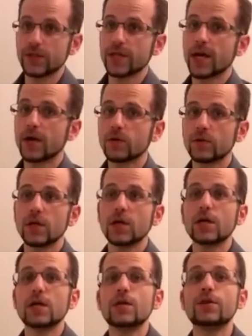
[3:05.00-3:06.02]
Now
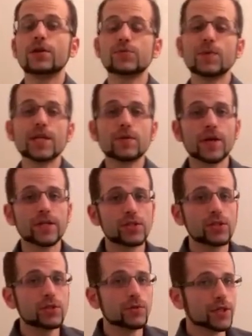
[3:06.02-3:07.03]
there's many ways
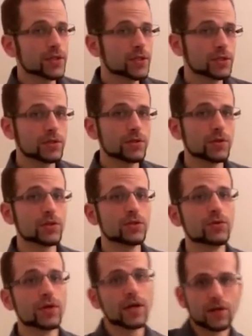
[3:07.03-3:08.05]
to do this. You can
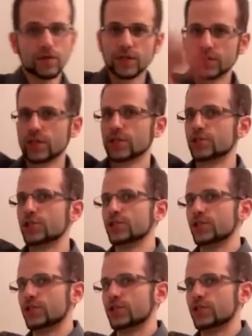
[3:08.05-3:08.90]
do it kind of like Tai Chi